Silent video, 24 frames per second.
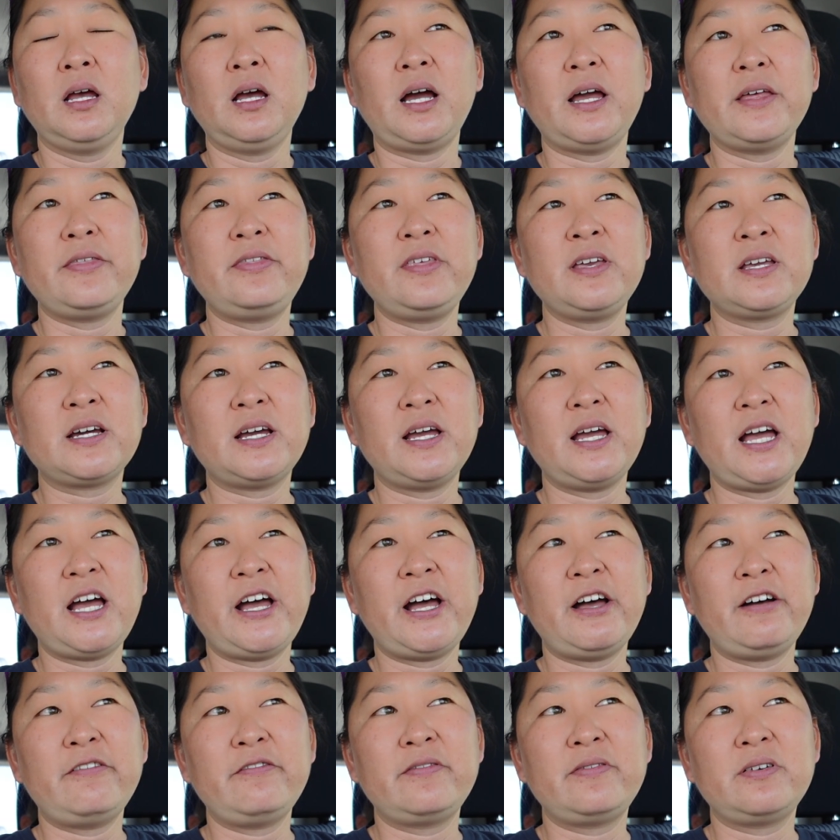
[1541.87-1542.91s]
I think I
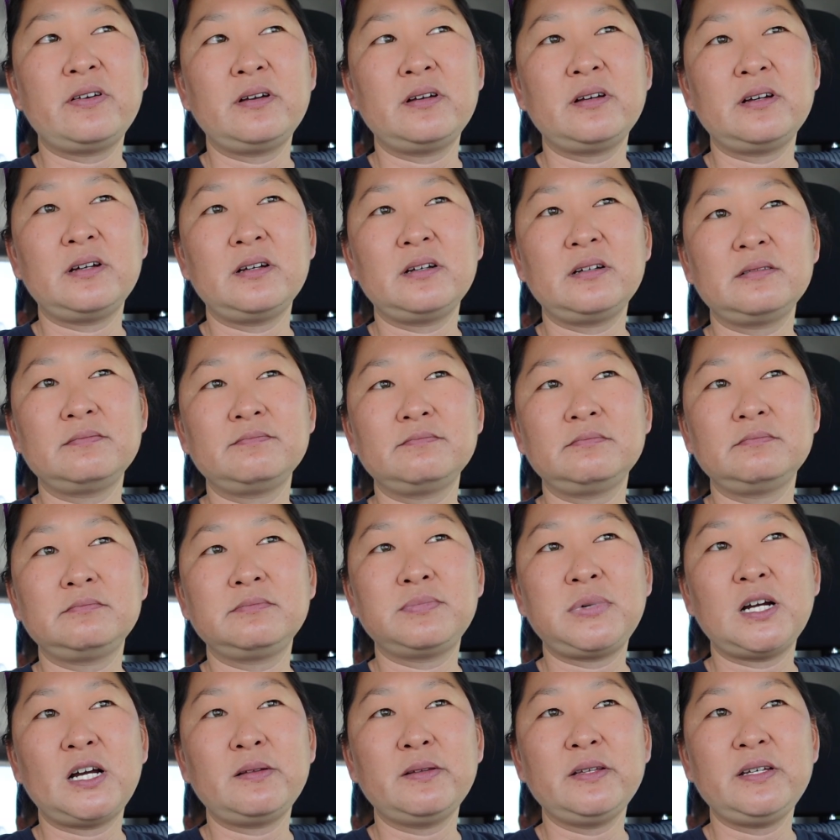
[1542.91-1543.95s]
have
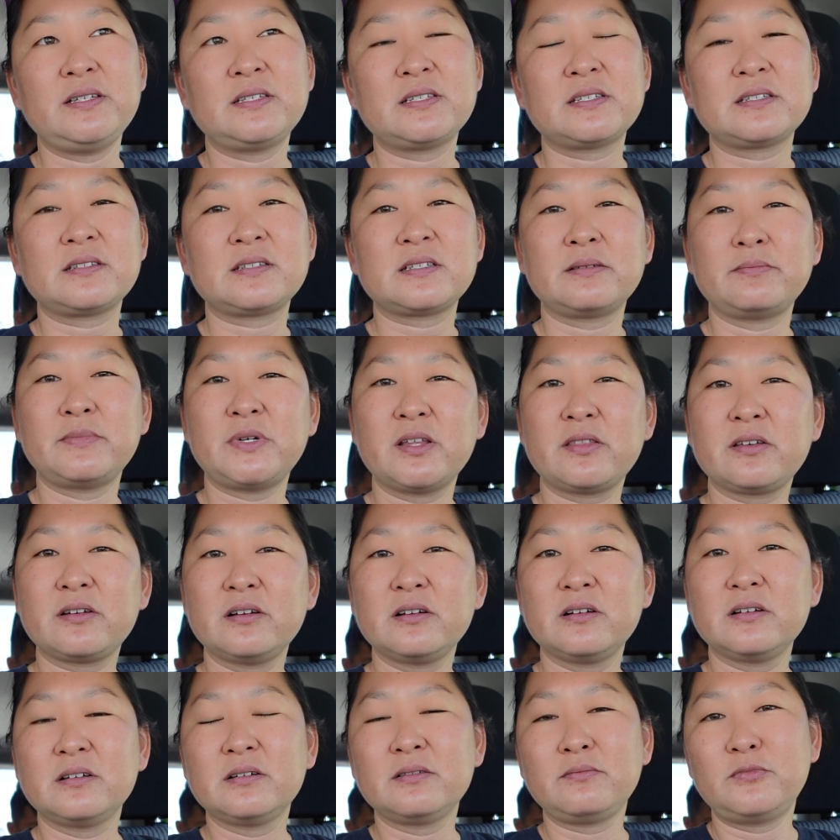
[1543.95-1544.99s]
probably some
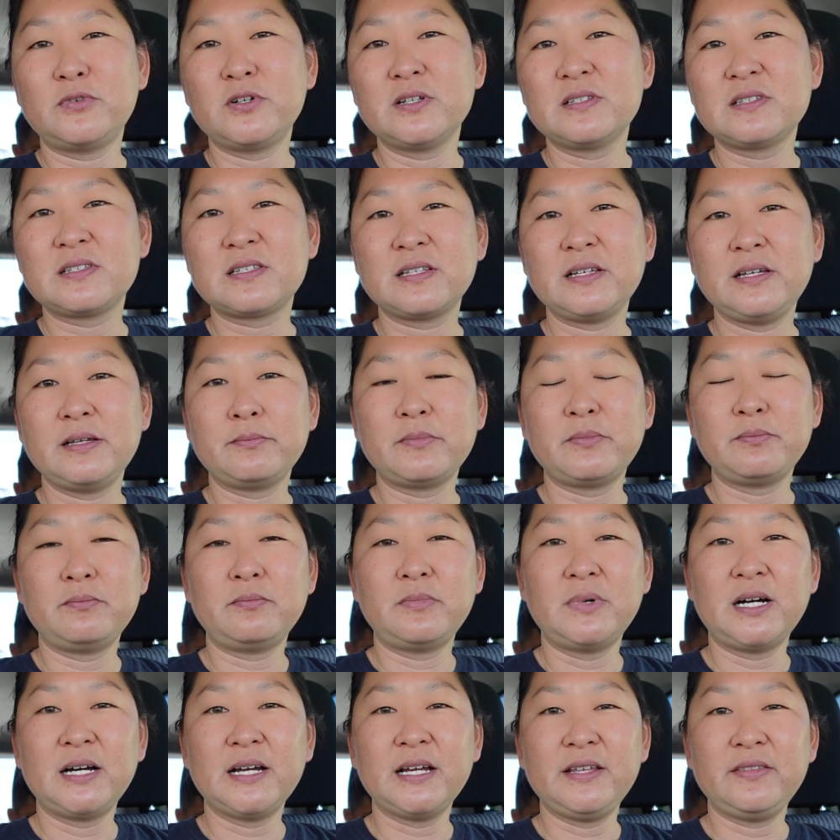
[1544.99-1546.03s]
other ones in
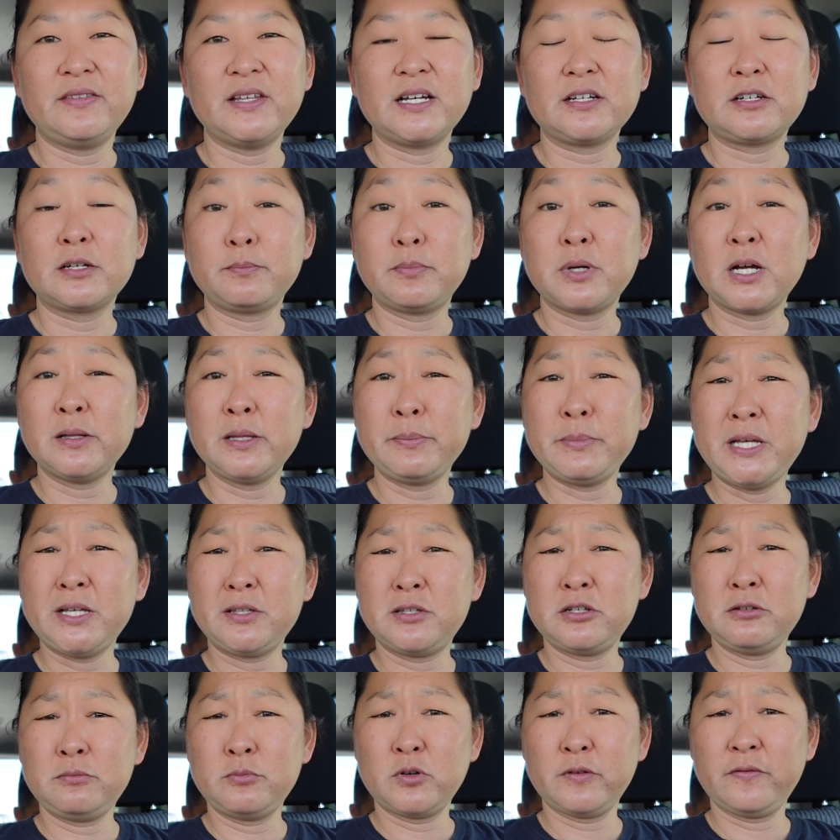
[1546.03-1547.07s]
mind that could probably make
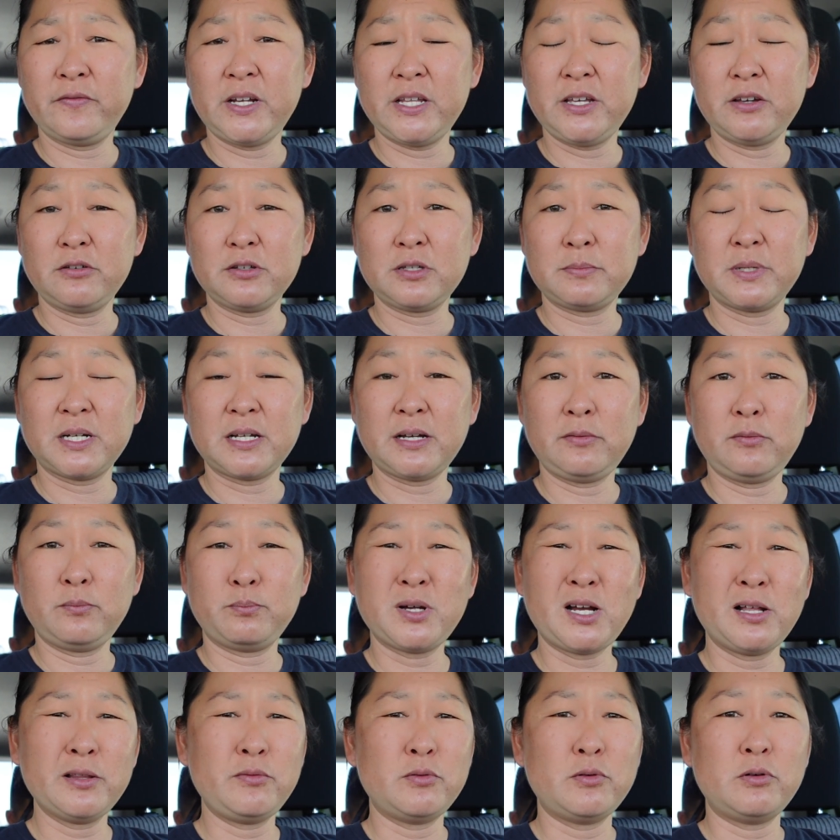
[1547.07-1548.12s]
2 more videos, but I
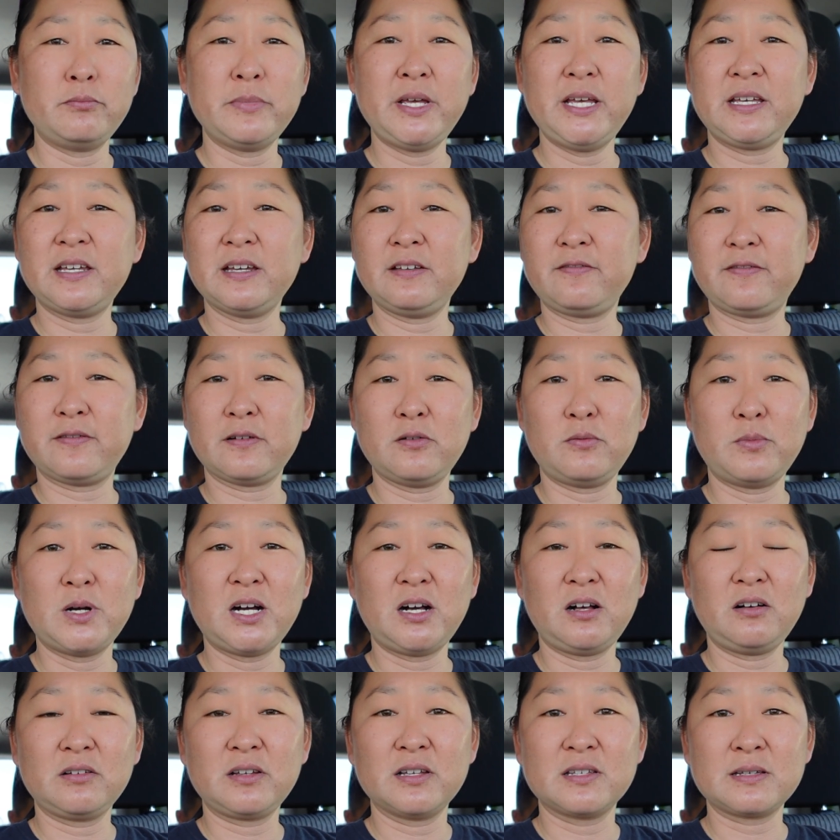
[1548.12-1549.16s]
probably won't make it for a
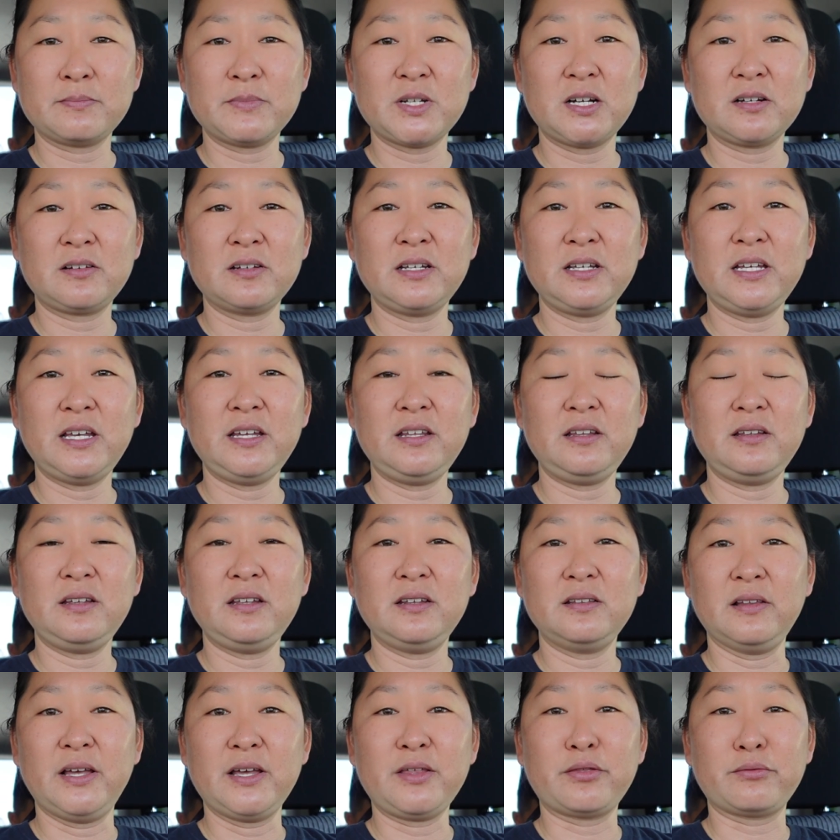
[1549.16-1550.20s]
while because I'm not going to eat
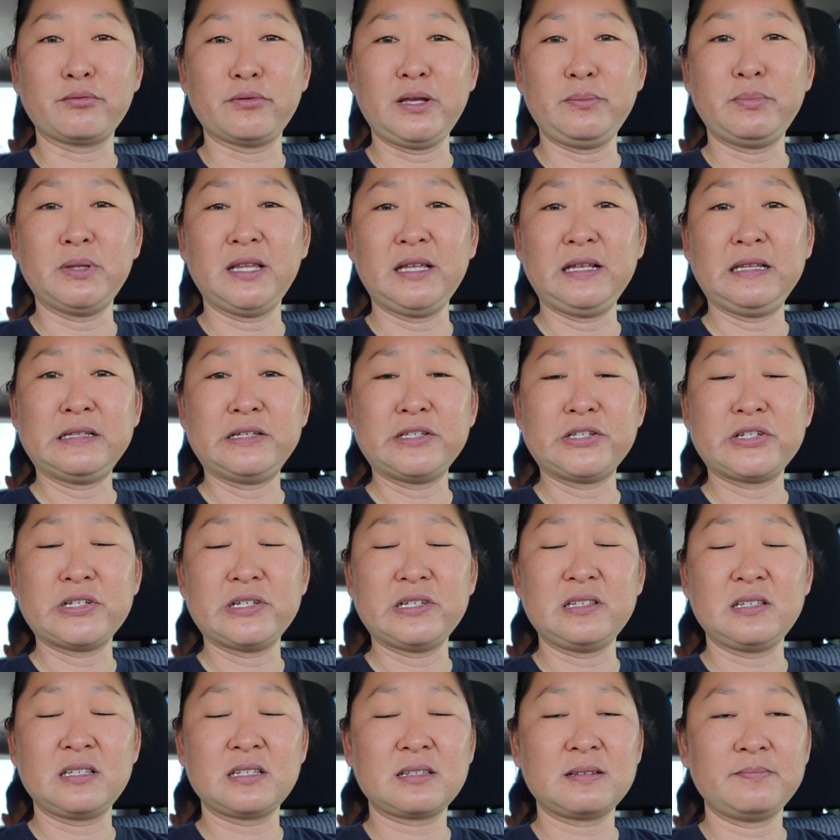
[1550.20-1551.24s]
like 3 plate
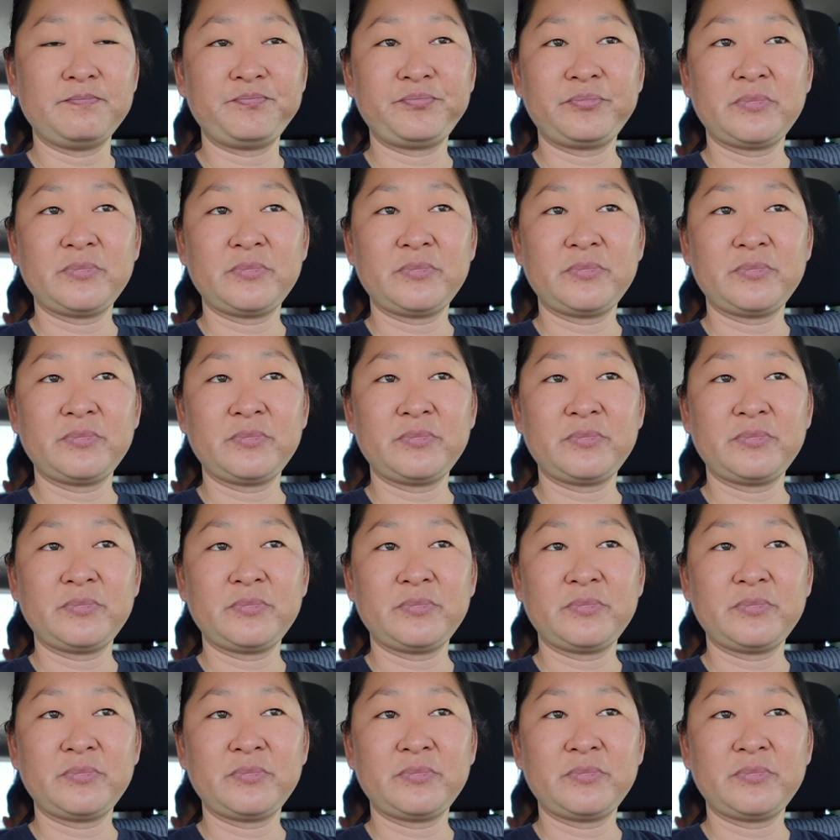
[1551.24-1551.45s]
lunches